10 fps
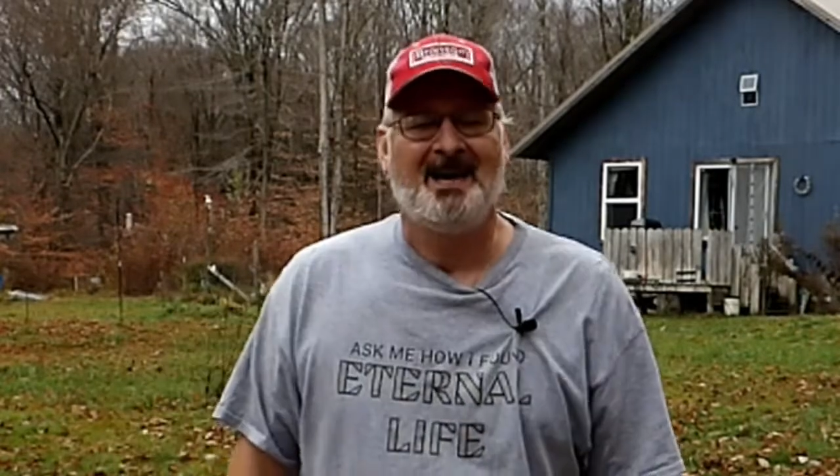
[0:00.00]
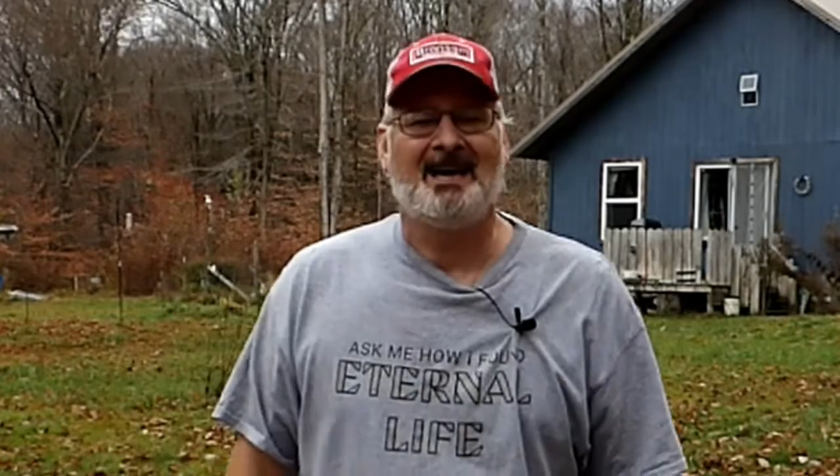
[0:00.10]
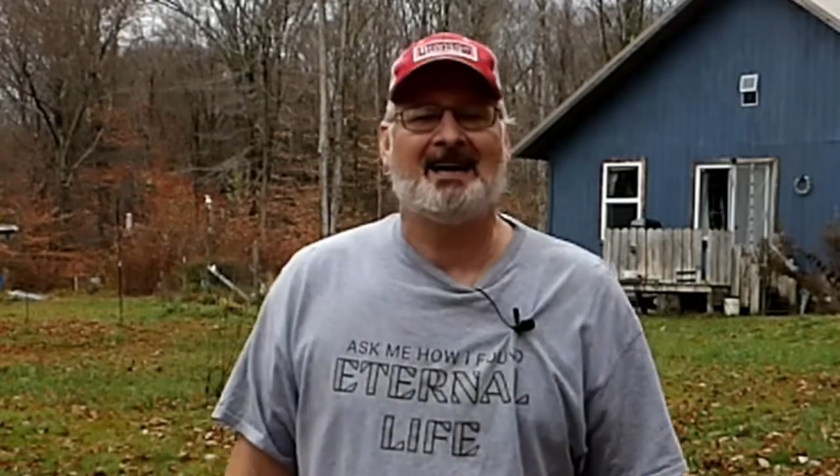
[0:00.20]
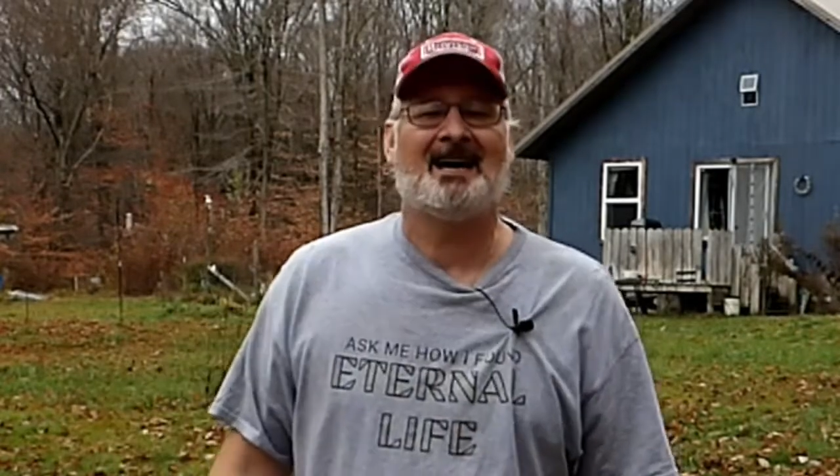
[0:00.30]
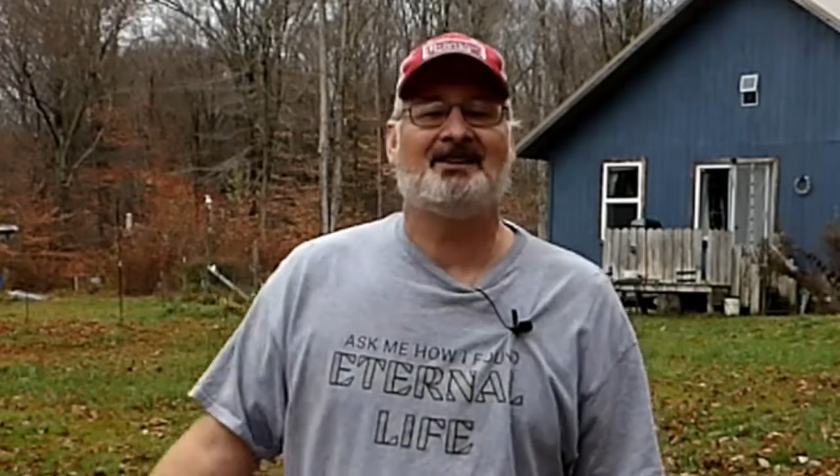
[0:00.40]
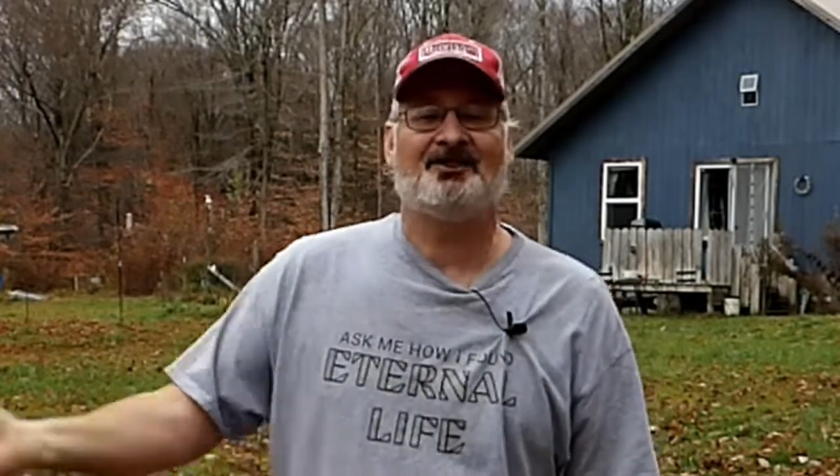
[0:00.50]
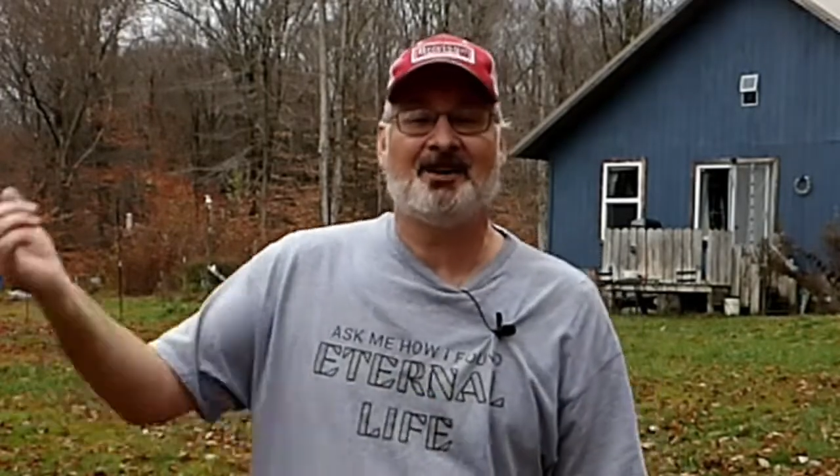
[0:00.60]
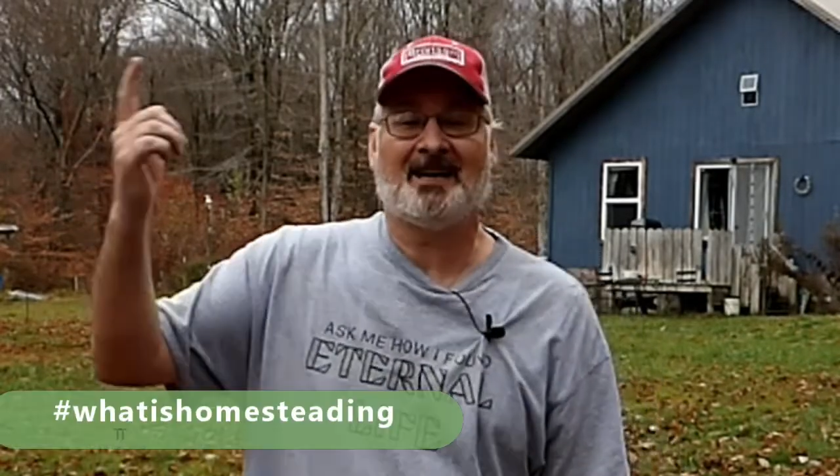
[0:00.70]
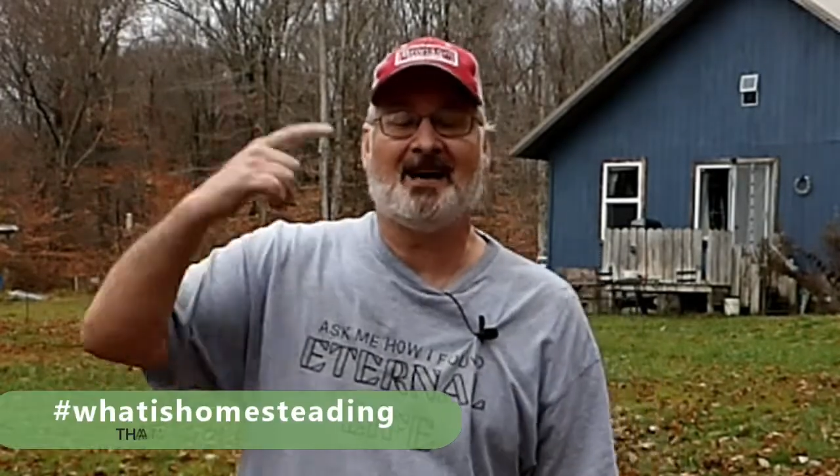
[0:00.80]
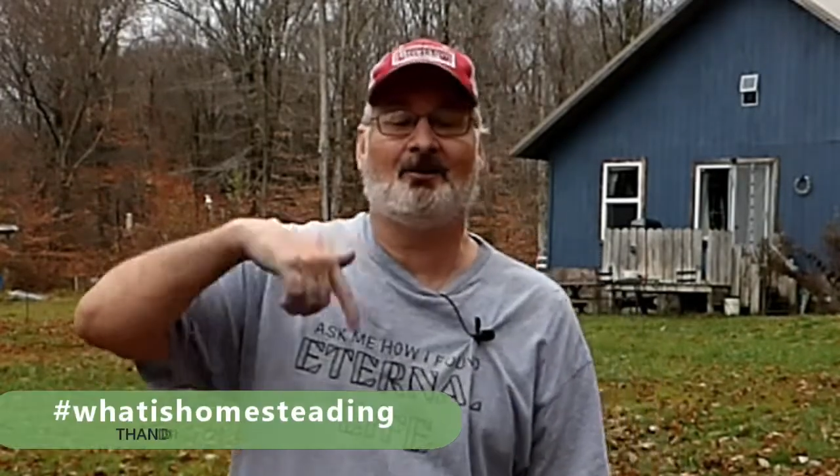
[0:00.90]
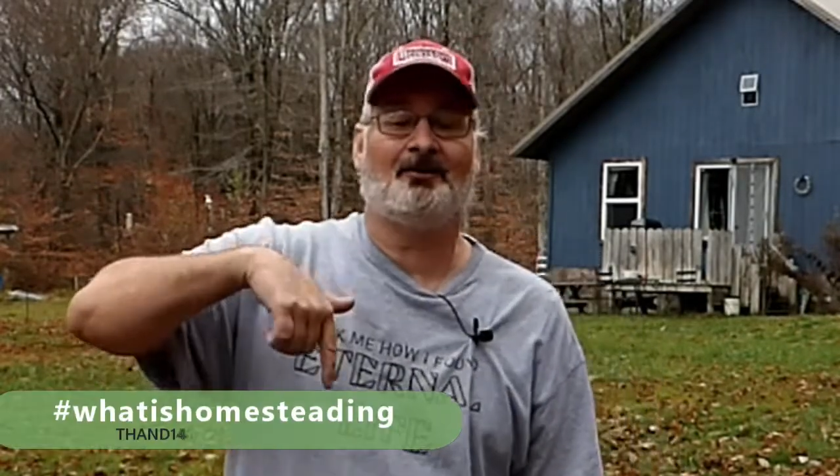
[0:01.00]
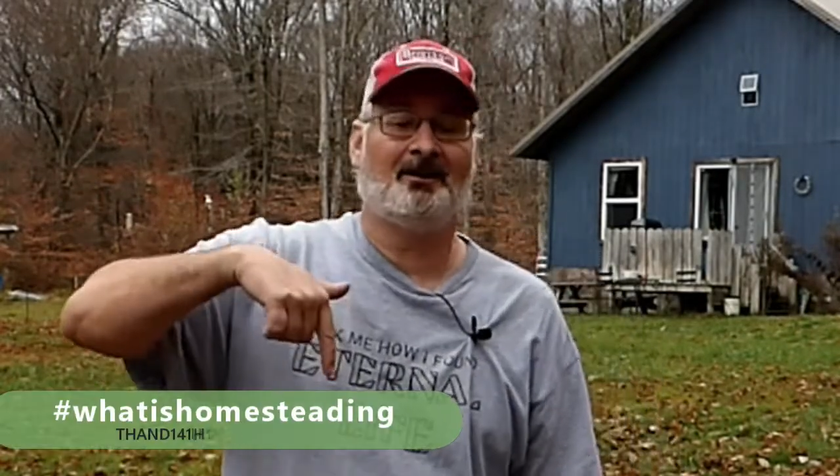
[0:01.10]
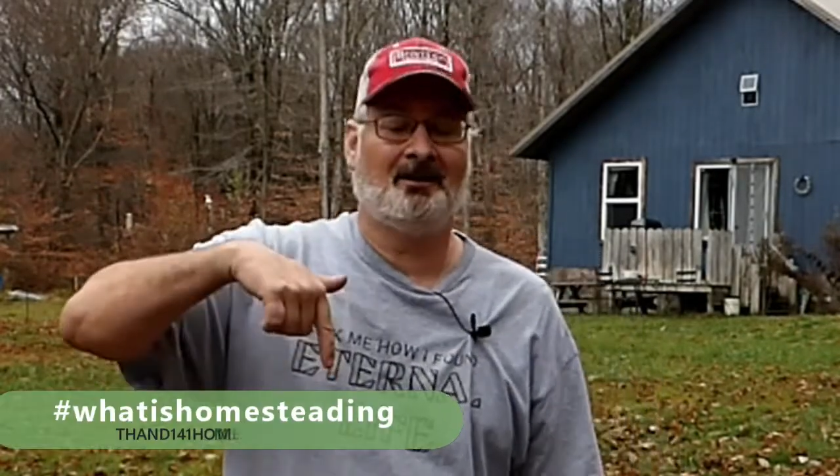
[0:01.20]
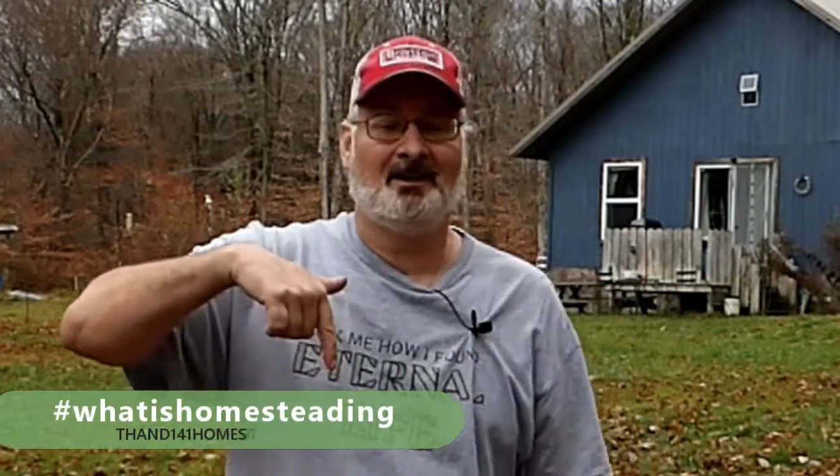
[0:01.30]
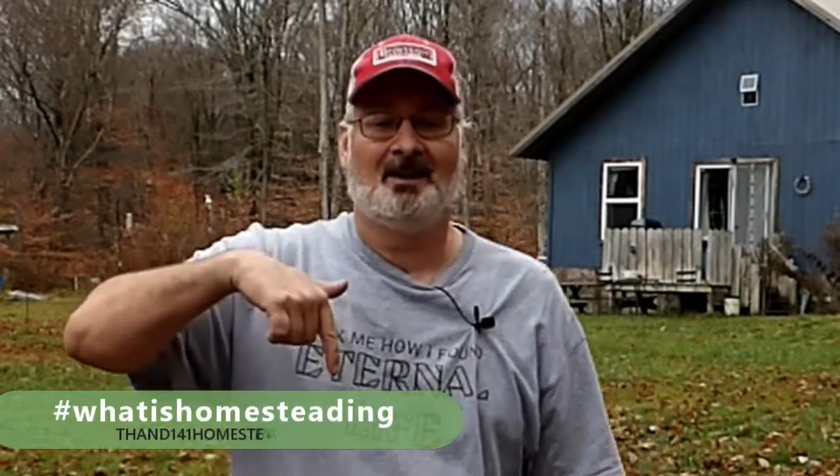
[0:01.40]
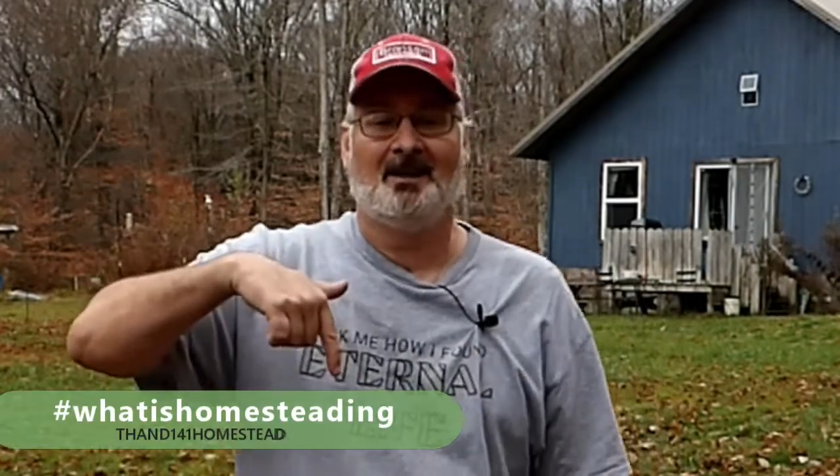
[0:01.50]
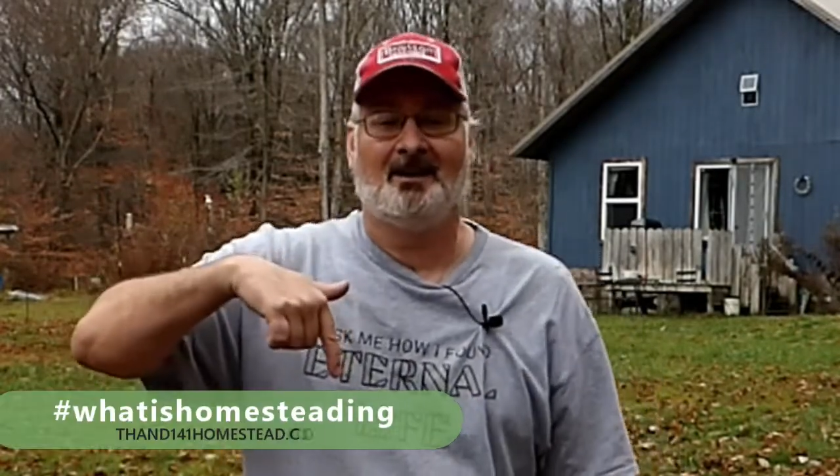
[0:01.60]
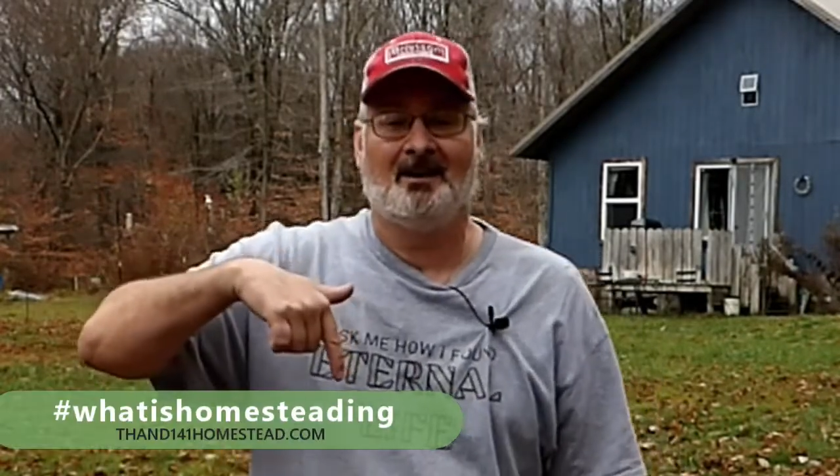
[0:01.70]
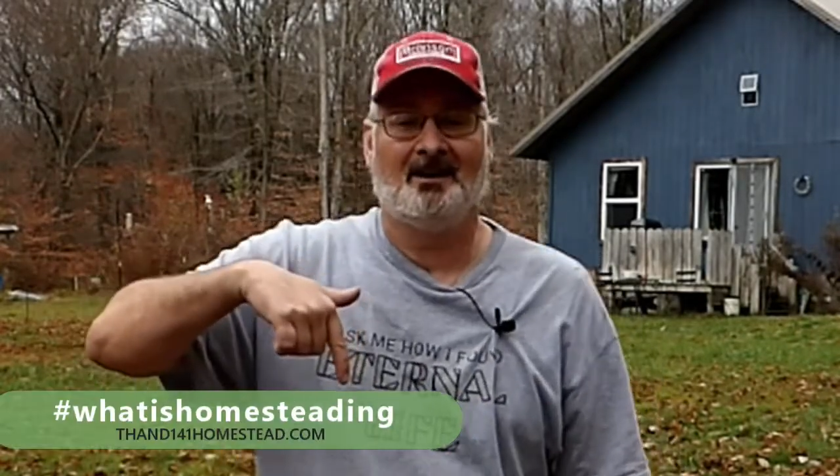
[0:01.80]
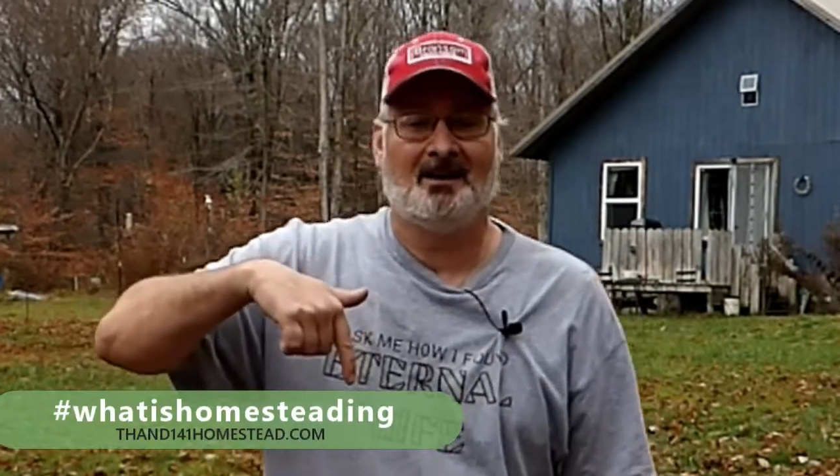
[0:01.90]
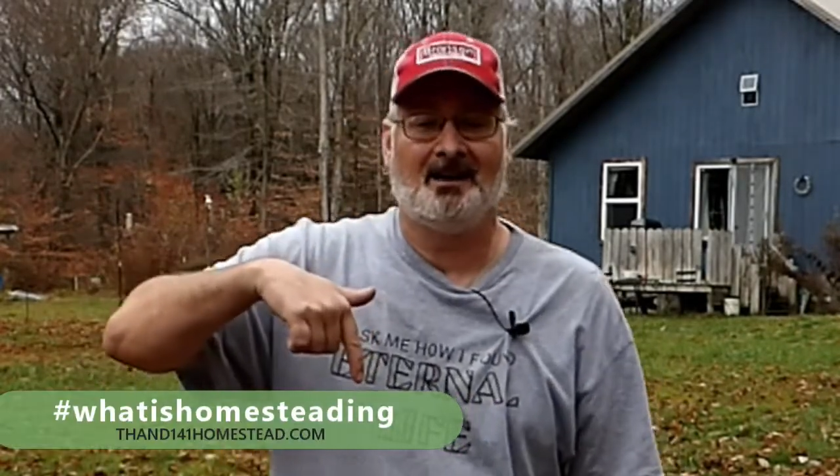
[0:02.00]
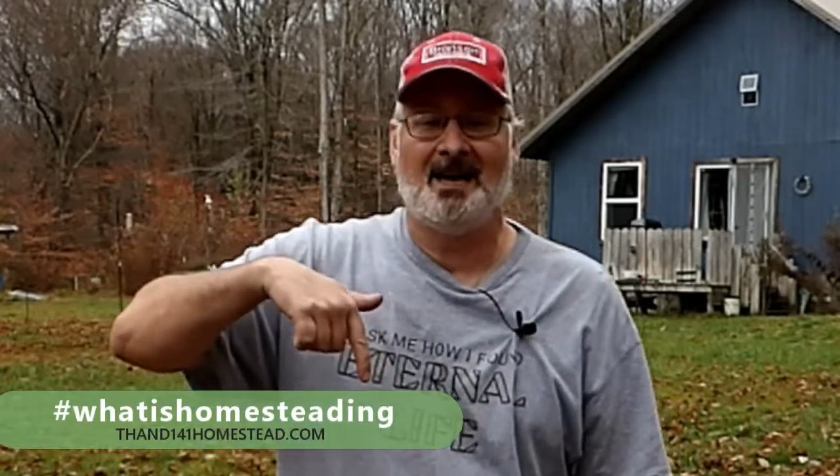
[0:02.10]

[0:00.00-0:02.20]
hey guys, check out the uh,